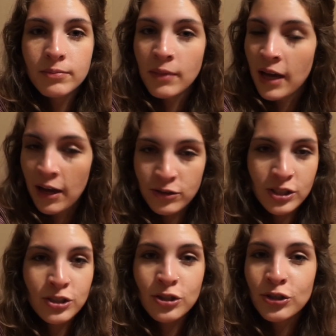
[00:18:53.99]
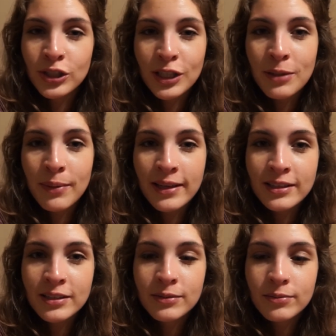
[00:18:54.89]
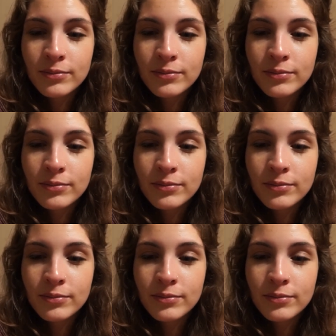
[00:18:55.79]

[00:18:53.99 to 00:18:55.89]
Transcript: My house is usually a mess.